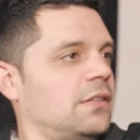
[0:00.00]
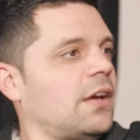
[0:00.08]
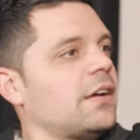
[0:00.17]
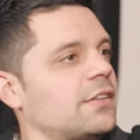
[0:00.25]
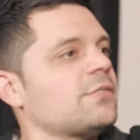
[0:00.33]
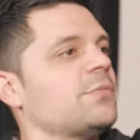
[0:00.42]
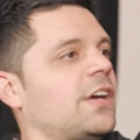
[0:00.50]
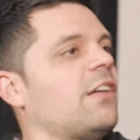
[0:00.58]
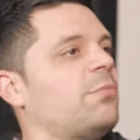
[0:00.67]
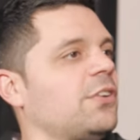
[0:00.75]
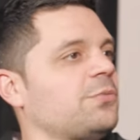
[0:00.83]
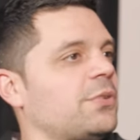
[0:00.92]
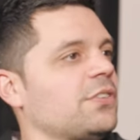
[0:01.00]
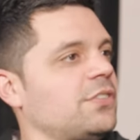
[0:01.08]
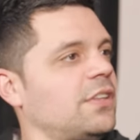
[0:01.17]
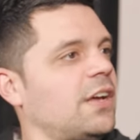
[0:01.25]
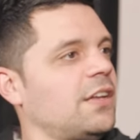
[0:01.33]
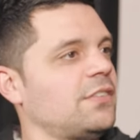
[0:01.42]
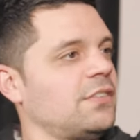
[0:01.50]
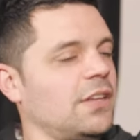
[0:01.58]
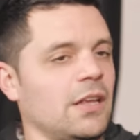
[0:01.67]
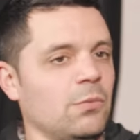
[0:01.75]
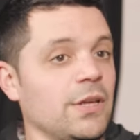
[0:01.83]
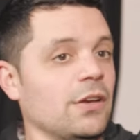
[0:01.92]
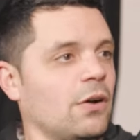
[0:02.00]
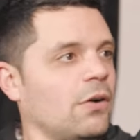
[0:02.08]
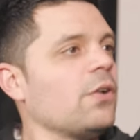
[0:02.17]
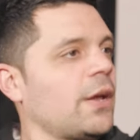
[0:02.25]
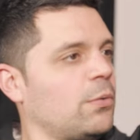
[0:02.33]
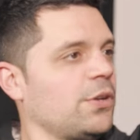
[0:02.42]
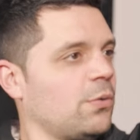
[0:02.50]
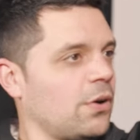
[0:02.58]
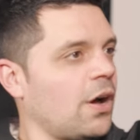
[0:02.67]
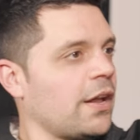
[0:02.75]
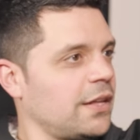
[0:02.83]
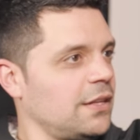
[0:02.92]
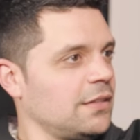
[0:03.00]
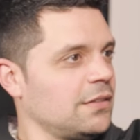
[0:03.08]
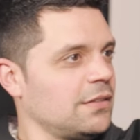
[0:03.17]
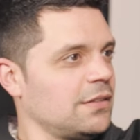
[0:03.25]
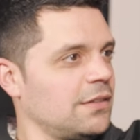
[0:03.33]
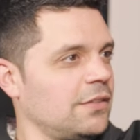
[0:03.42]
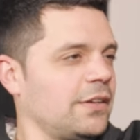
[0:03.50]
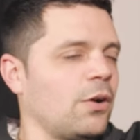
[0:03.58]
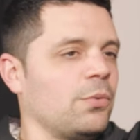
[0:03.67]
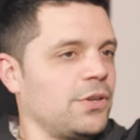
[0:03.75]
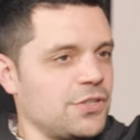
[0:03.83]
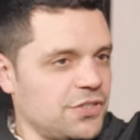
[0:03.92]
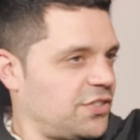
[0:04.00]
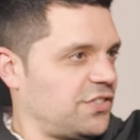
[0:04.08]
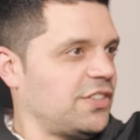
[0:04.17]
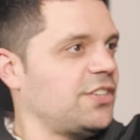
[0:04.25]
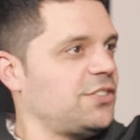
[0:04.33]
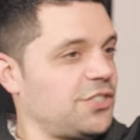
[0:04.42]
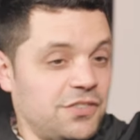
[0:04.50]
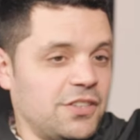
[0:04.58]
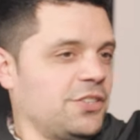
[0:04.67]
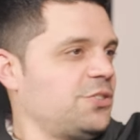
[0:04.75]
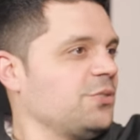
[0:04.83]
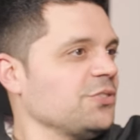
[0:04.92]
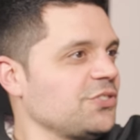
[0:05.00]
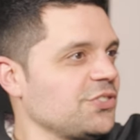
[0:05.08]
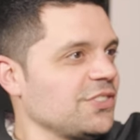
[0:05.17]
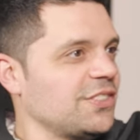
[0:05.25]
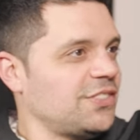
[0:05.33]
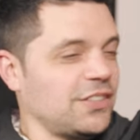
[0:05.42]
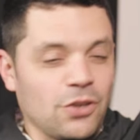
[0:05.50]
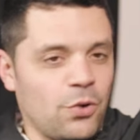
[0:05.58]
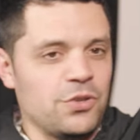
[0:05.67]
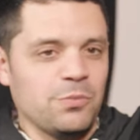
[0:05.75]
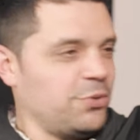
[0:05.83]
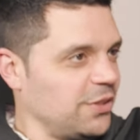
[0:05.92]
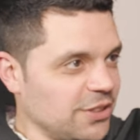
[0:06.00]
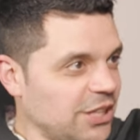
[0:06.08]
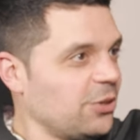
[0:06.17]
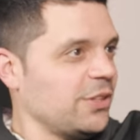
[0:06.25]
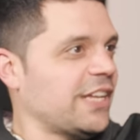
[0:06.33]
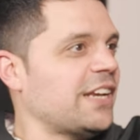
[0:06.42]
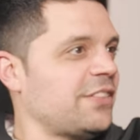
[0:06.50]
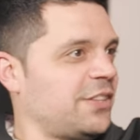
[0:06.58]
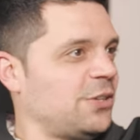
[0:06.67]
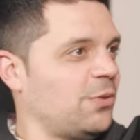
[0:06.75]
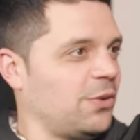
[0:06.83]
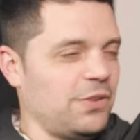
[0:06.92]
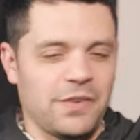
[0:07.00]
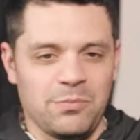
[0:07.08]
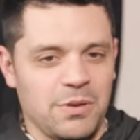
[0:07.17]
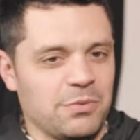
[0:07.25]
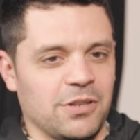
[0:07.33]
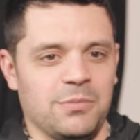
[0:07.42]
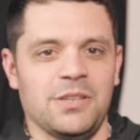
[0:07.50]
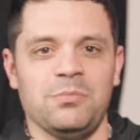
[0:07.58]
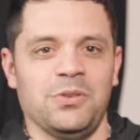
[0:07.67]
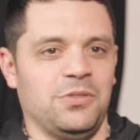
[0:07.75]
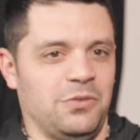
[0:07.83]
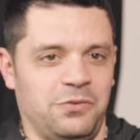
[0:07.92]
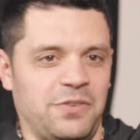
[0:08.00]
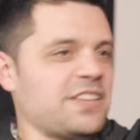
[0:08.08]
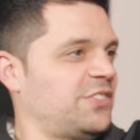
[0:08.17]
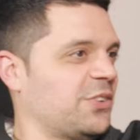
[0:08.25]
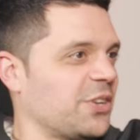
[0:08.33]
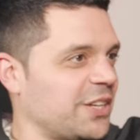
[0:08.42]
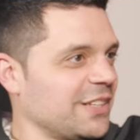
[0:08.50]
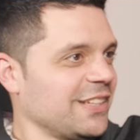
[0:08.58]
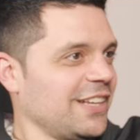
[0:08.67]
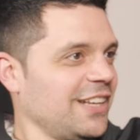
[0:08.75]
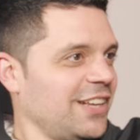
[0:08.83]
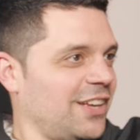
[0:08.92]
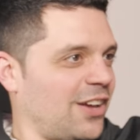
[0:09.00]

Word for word: I'll get some golf balls personalized. And we go, okay, what do you want on it? And they're like, oh, well, just just, just initials. And it's like, no, you can put literally anything yeah. you want. We've had people come in and put their face on it. Yeah.